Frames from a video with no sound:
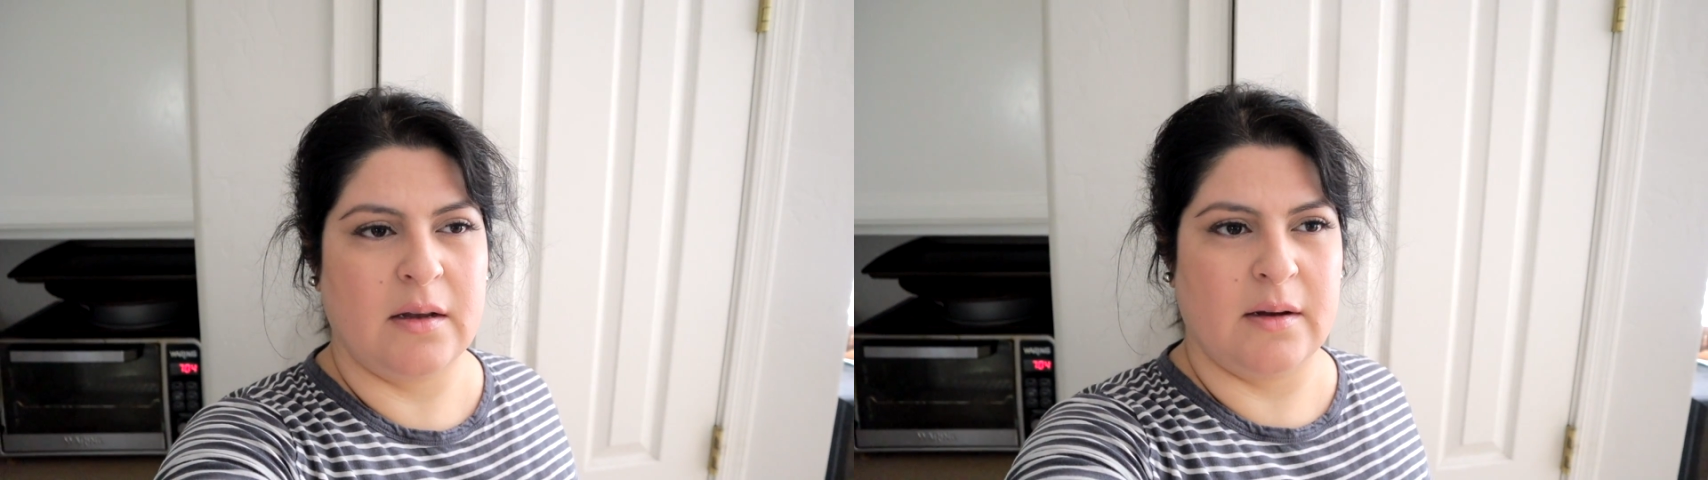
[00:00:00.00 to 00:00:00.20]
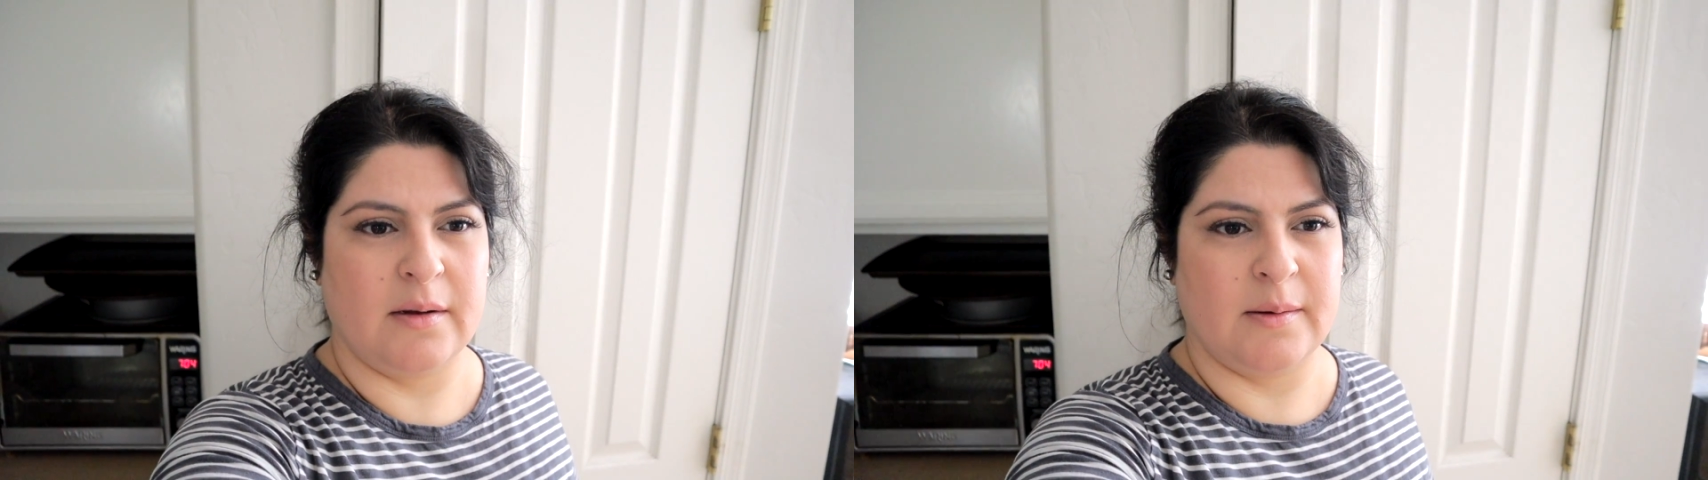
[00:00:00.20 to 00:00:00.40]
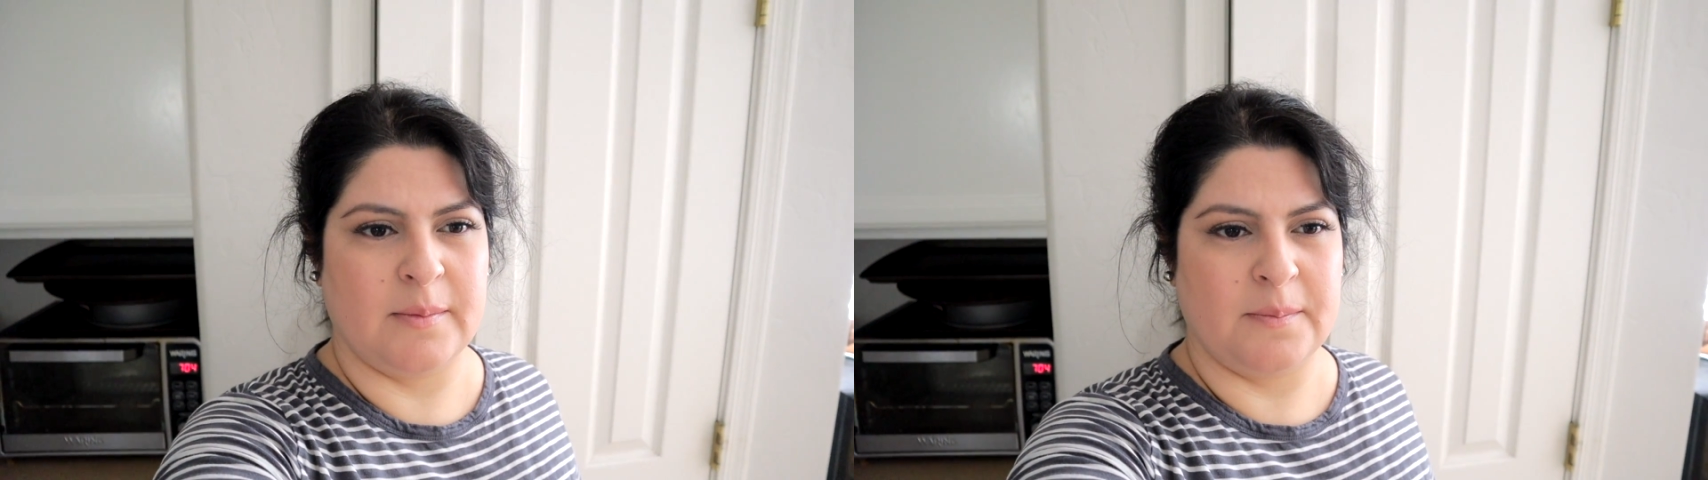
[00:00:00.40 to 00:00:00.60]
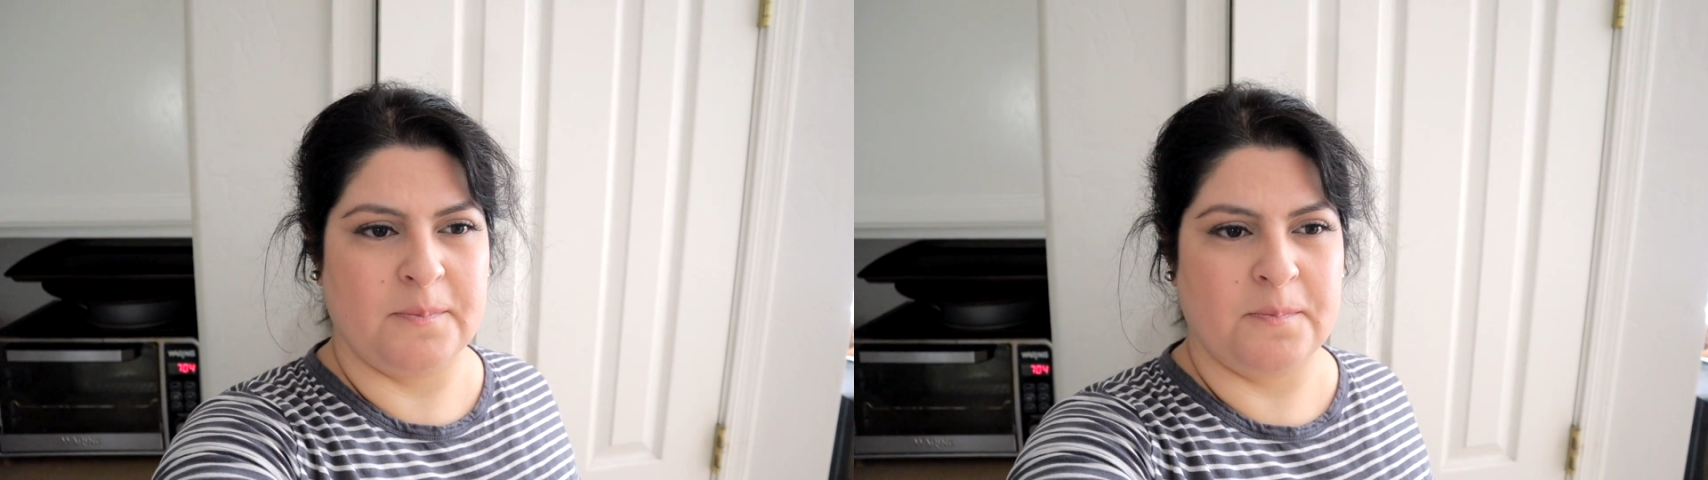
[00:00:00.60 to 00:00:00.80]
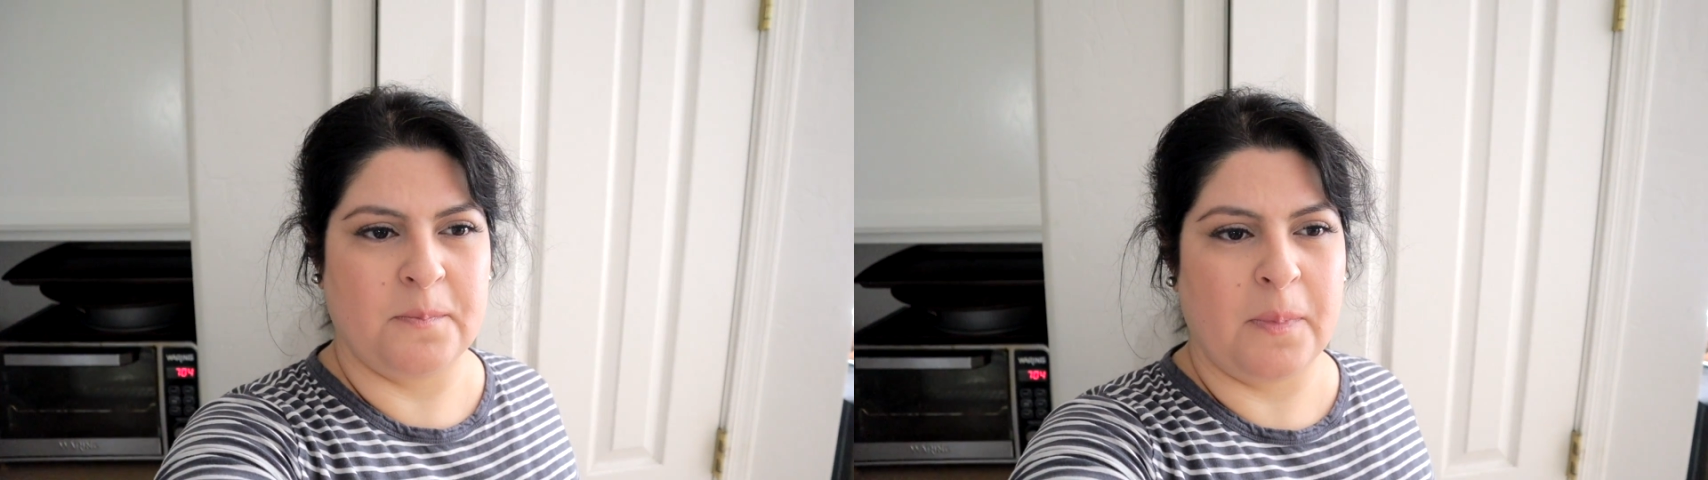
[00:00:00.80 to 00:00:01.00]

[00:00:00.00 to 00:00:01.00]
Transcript: um,